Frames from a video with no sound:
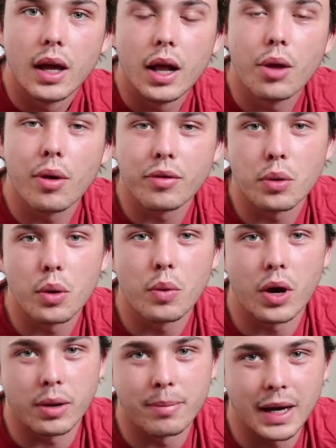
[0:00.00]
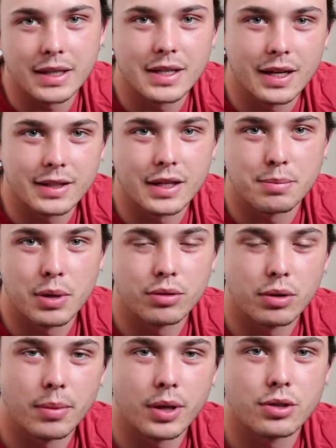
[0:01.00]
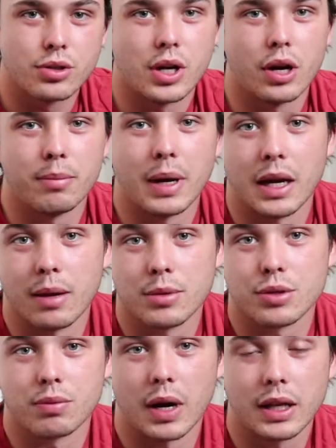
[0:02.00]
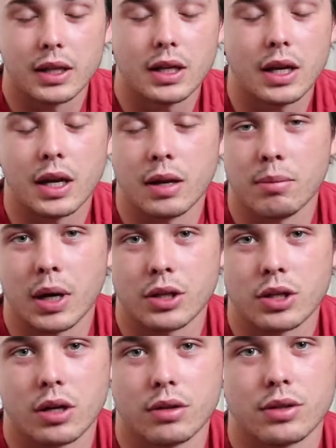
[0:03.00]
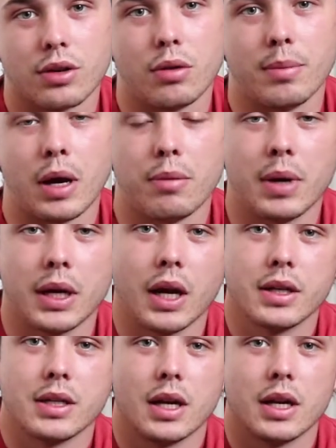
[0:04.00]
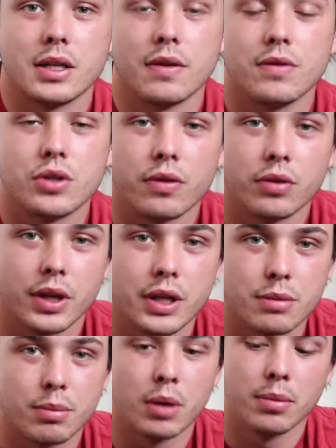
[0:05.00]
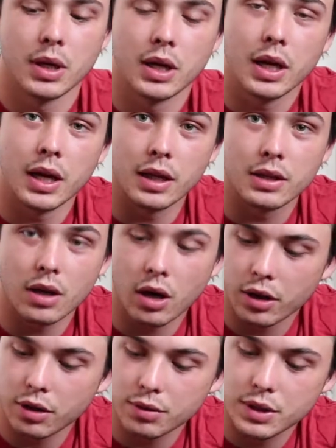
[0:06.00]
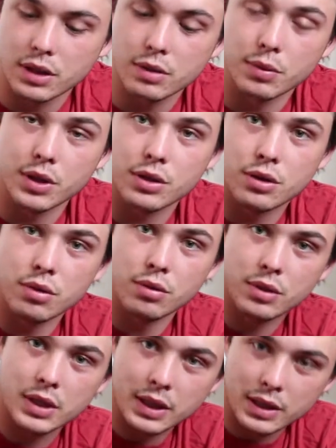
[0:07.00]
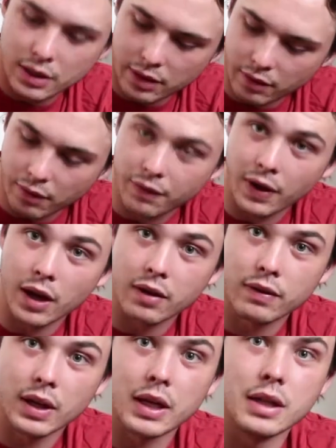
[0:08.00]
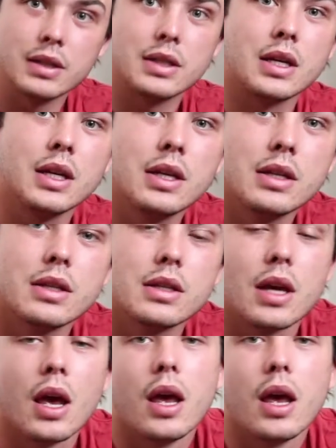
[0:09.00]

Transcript: Hello everyone, welcome back to the XSP Green Monster channel. My name is Riley and my channel is all about my 1997 Chevrolet Suburban. Its audio system was two DC Level 5 18s